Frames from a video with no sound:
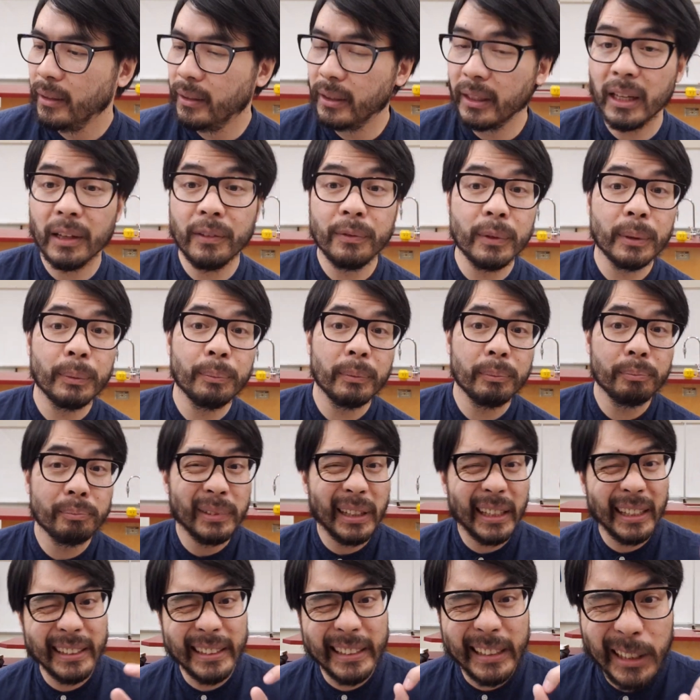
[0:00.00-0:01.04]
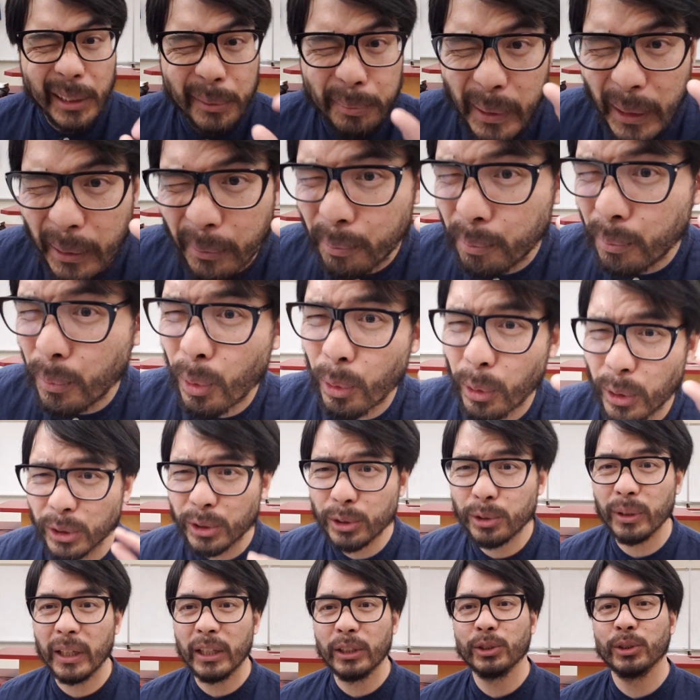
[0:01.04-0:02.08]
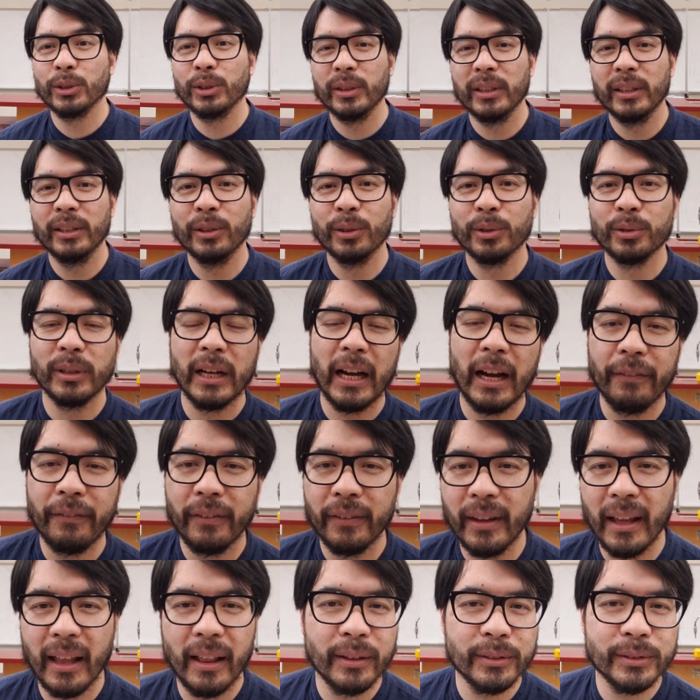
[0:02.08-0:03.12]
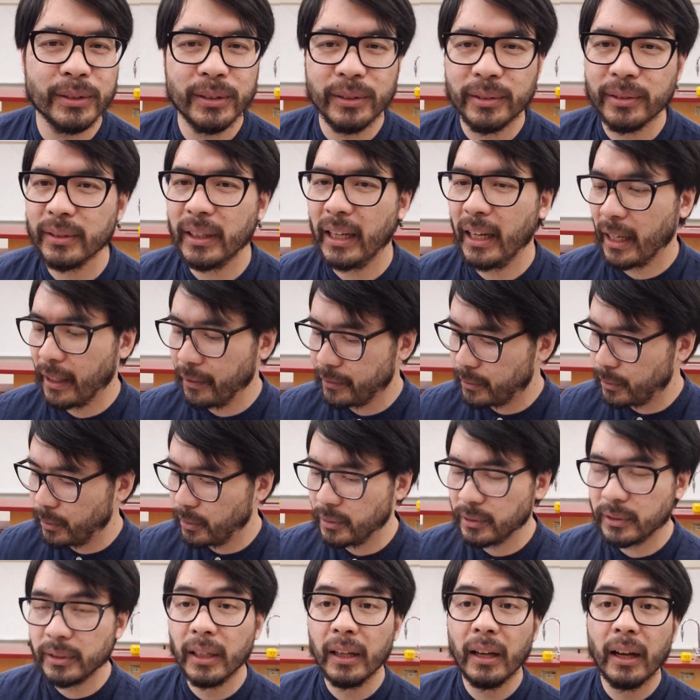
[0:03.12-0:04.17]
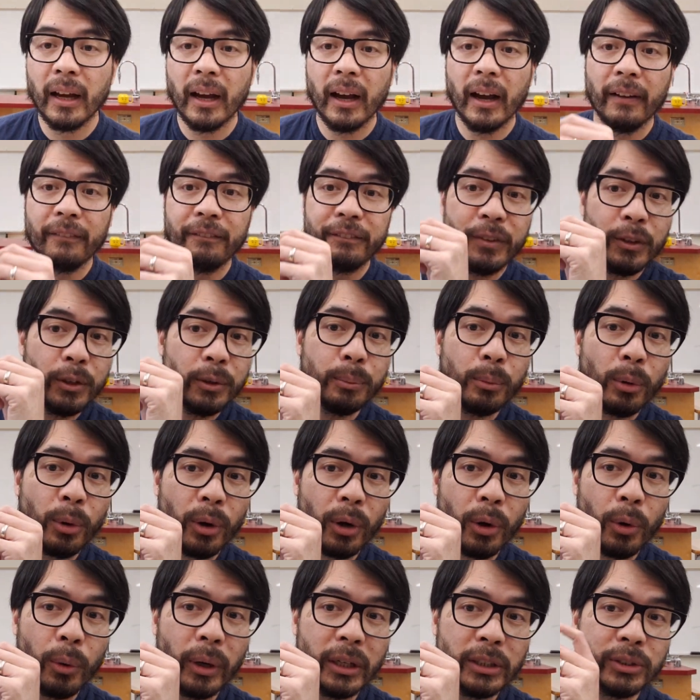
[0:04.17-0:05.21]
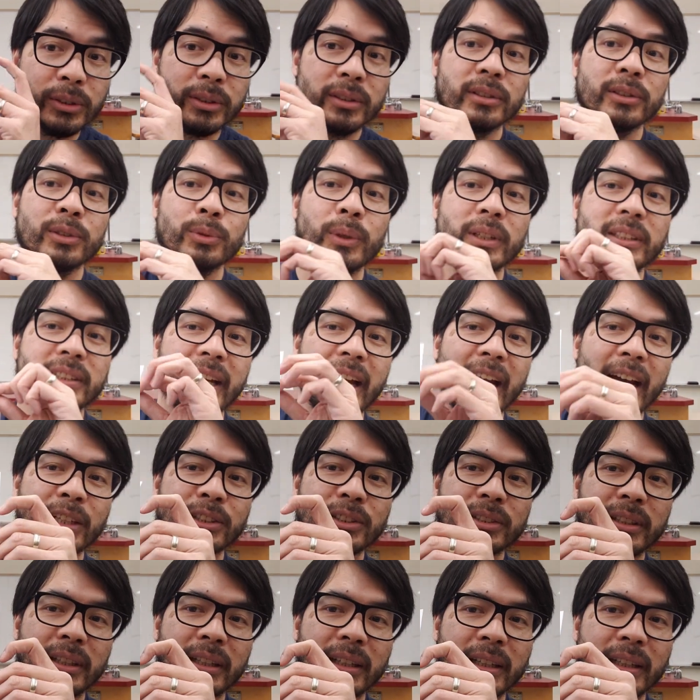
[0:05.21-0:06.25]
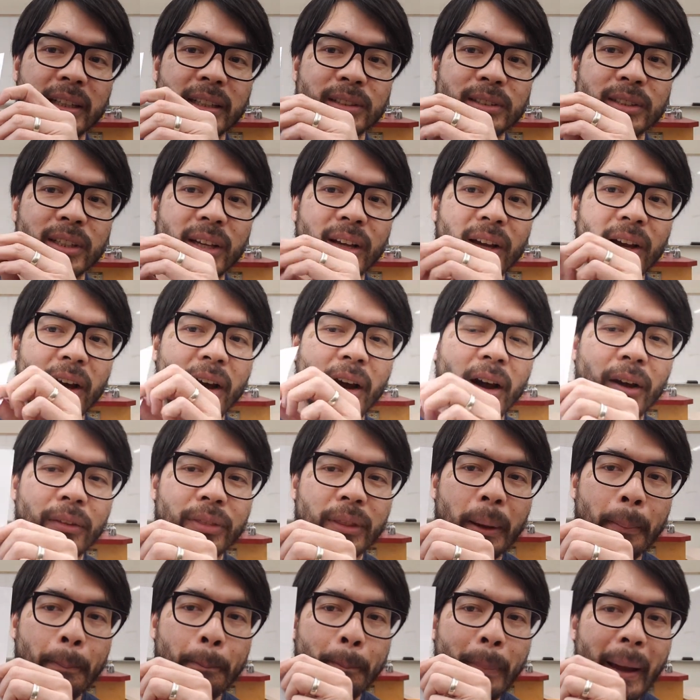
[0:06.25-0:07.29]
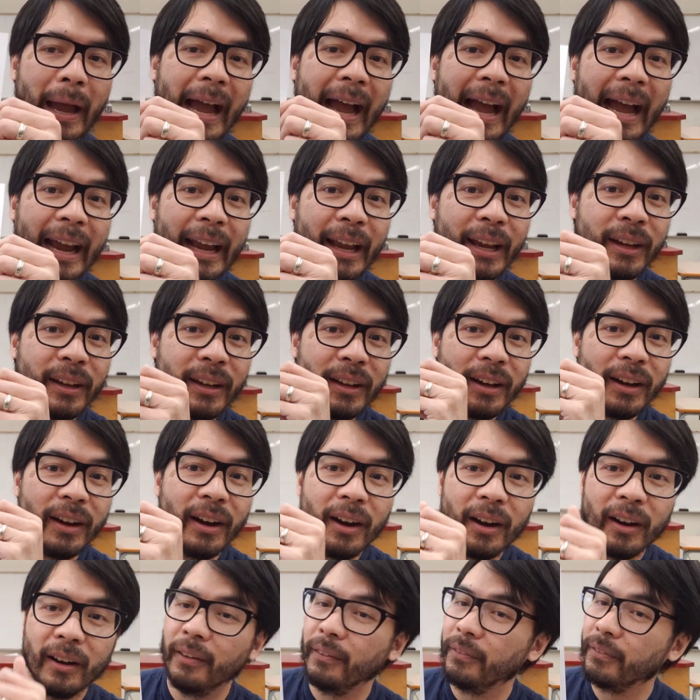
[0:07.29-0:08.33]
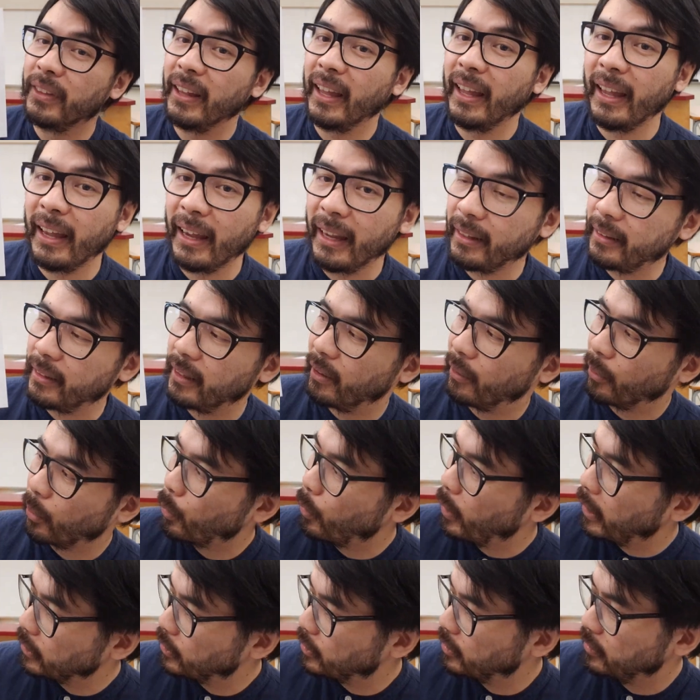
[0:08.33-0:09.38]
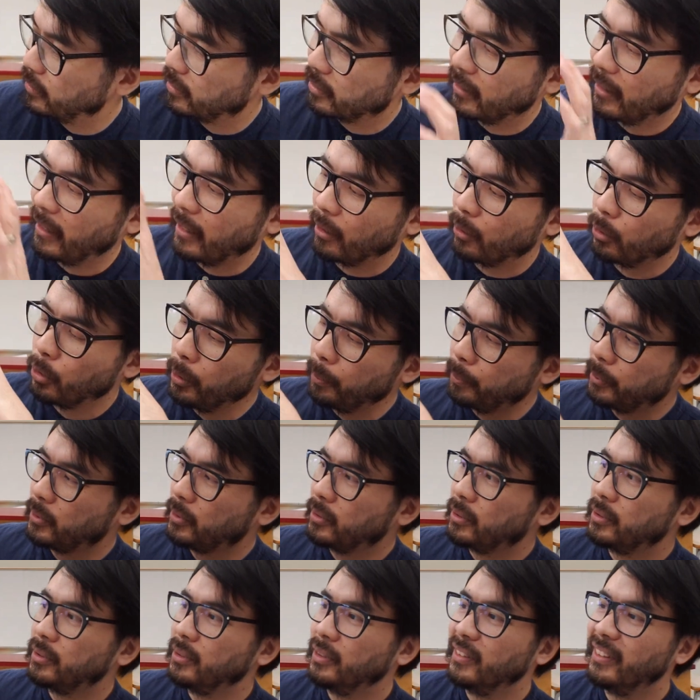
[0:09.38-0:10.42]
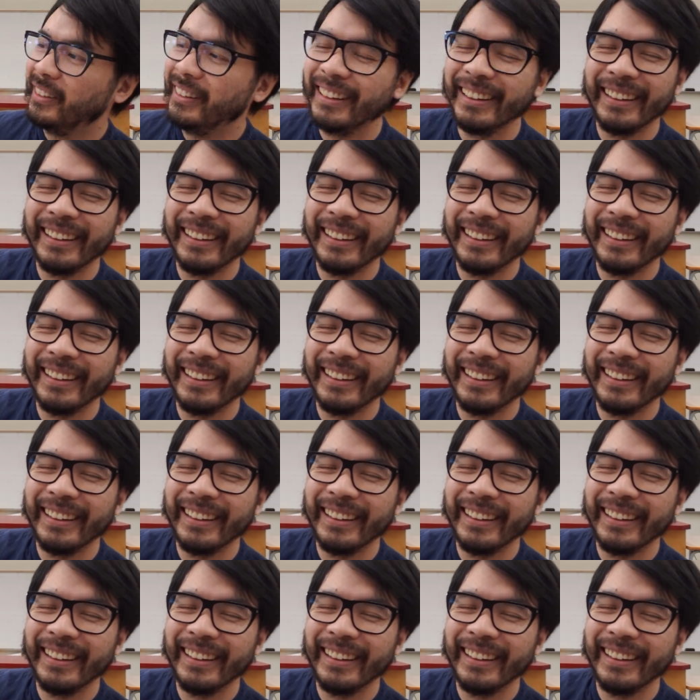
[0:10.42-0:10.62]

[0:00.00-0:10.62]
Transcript: To give them a little bit more structure in graph analysis, I give students a few more questions, which actually is on the back of the handout. Questions like, what